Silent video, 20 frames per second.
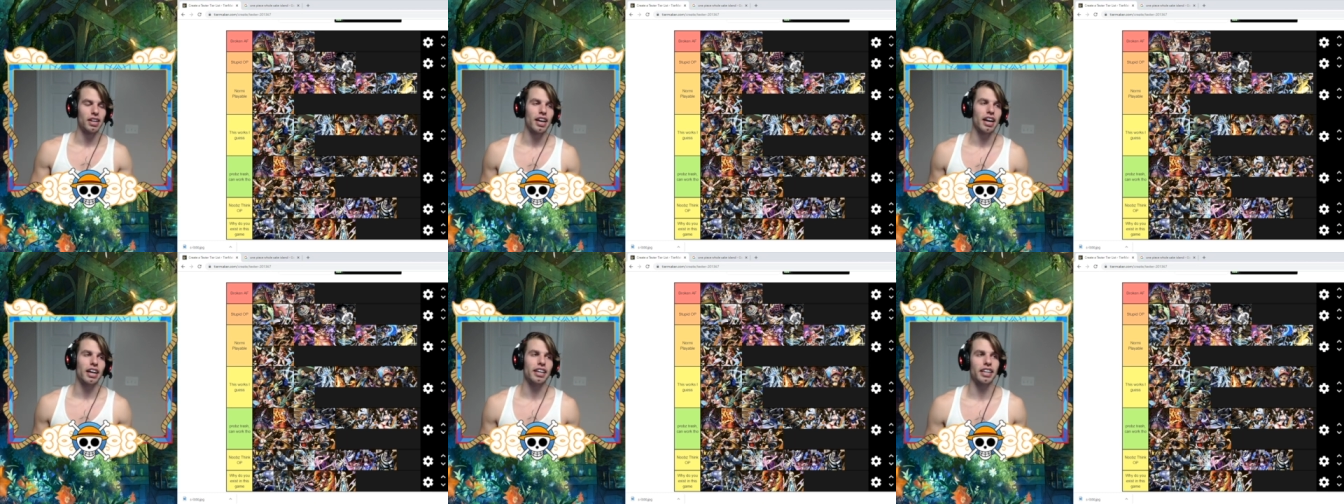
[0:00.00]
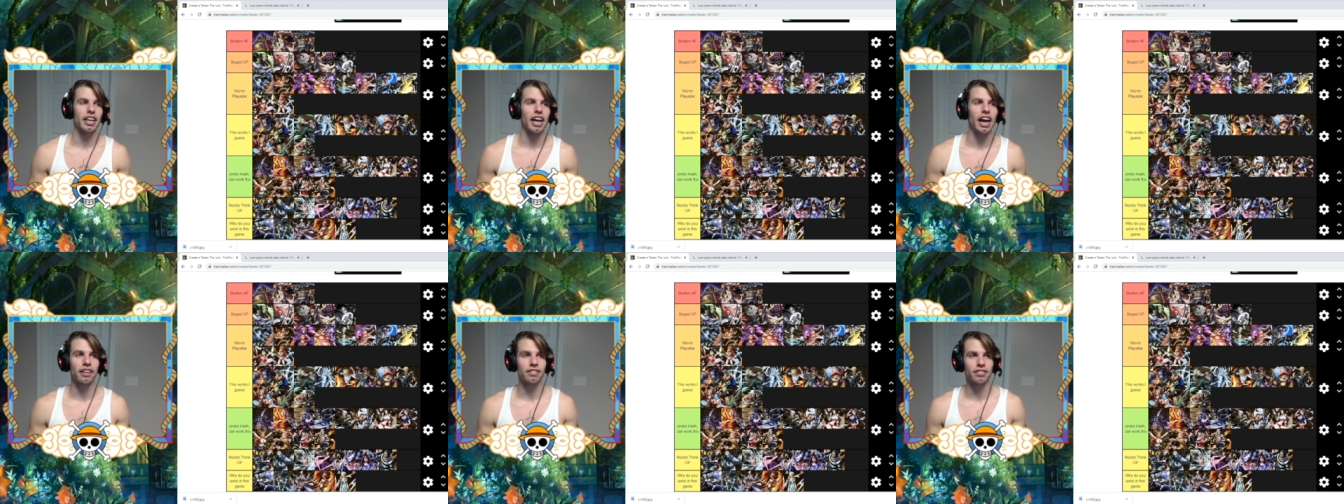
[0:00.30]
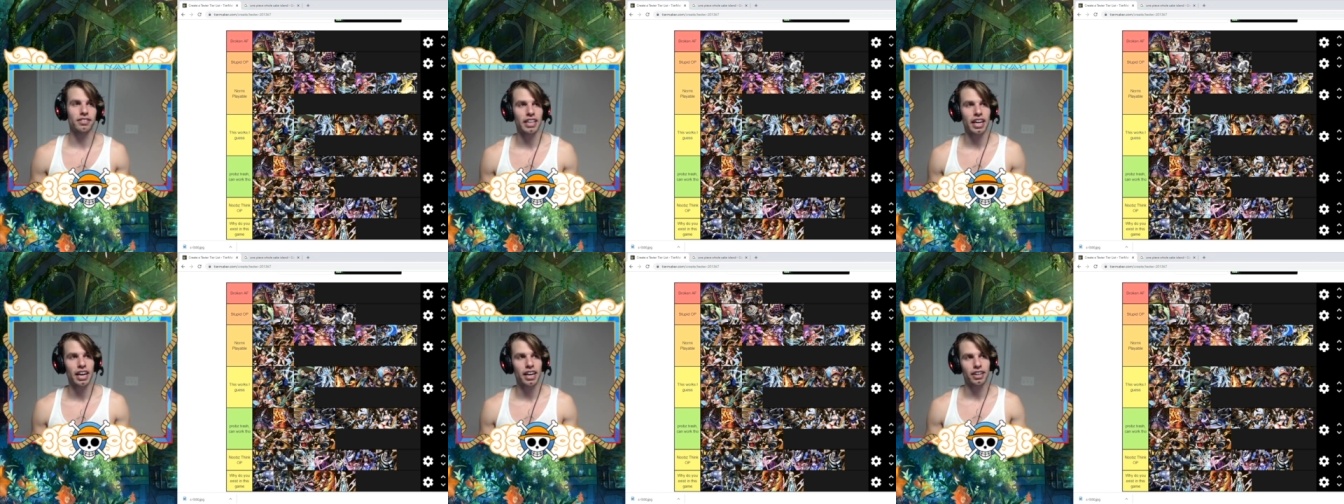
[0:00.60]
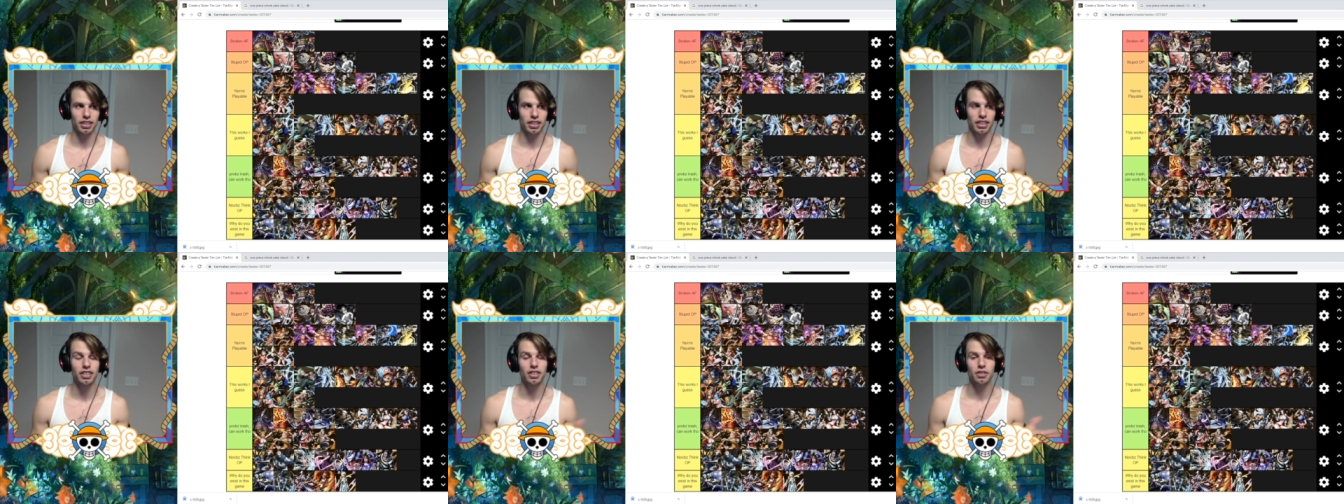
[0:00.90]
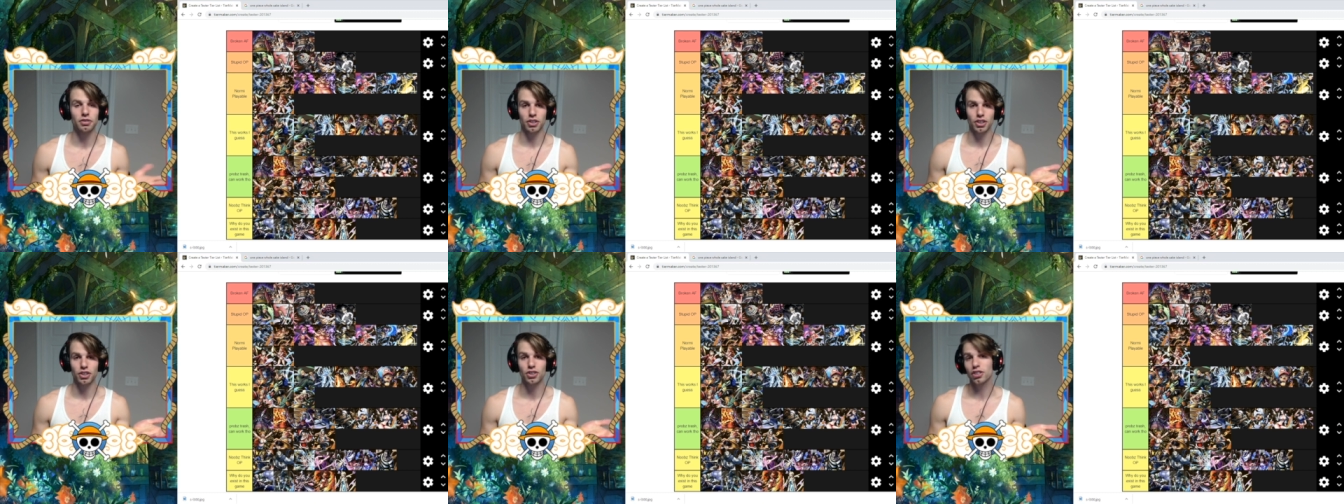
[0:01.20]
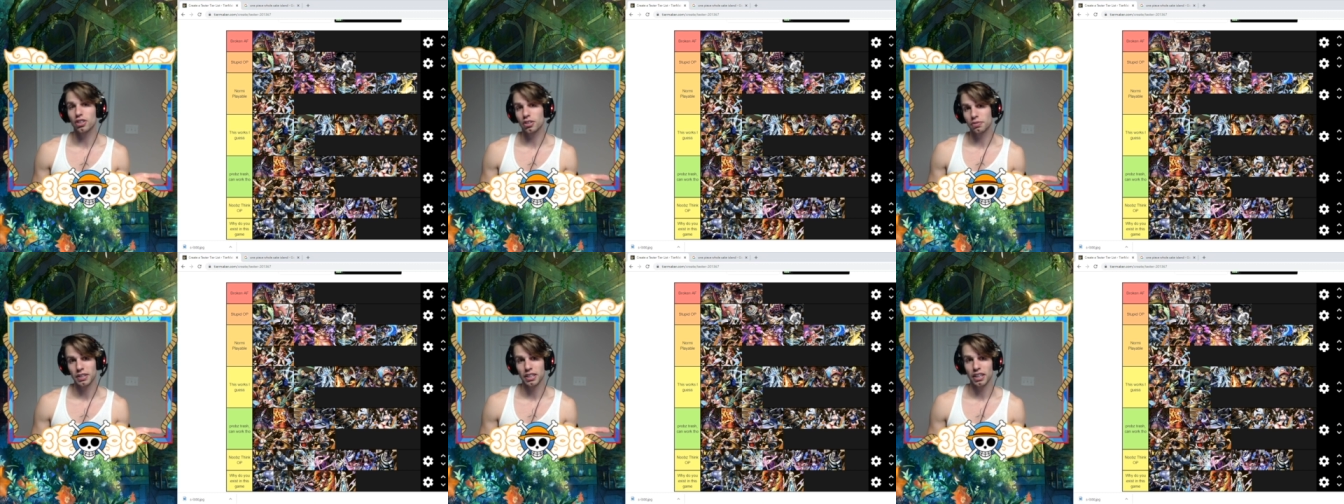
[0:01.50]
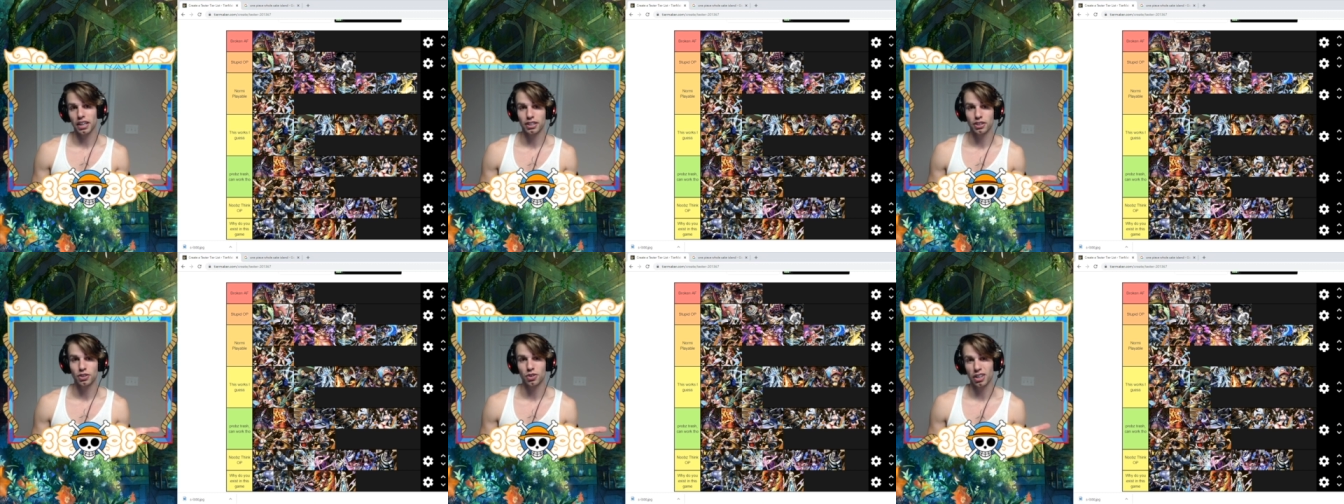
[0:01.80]
And then after that, he'll usually be
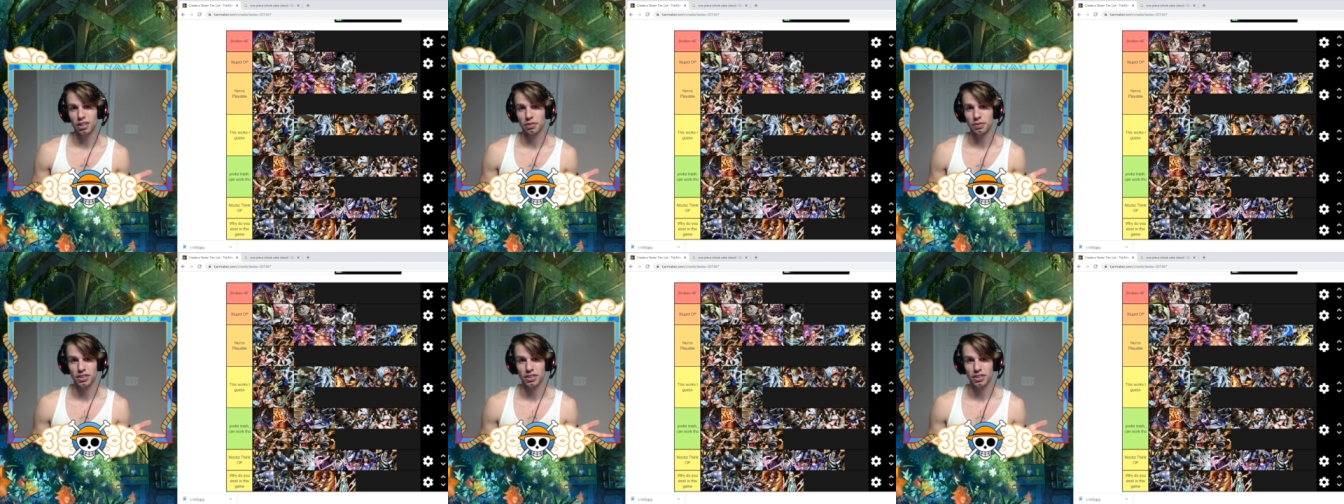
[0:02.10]
like 20%,